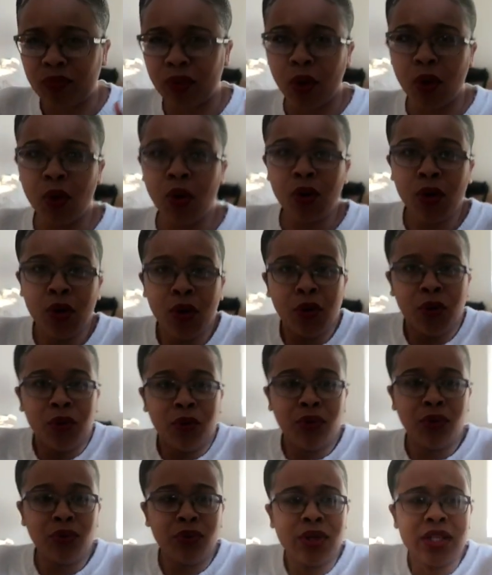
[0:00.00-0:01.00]
and just
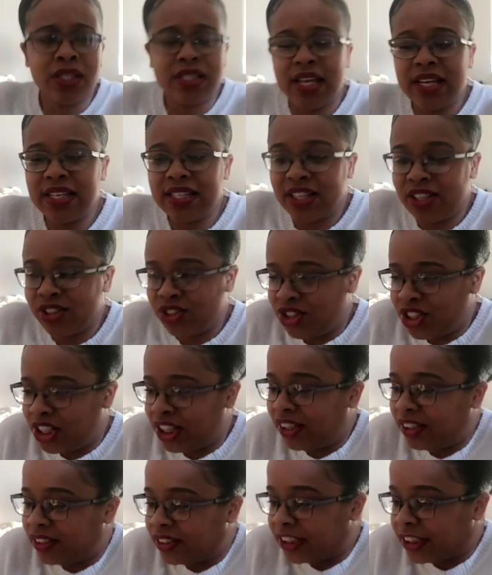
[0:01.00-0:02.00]
eat. What is nice and
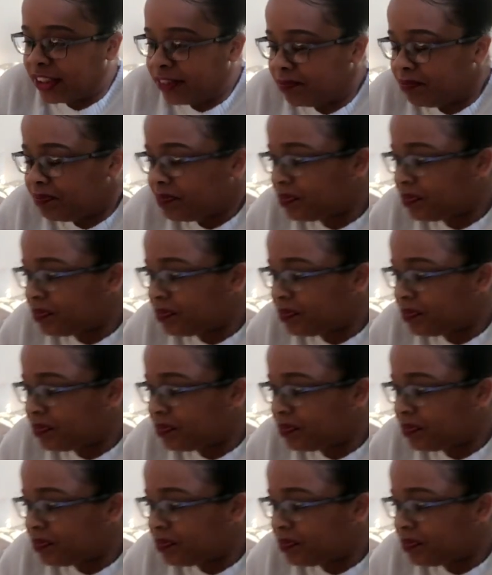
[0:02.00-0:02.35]
chill.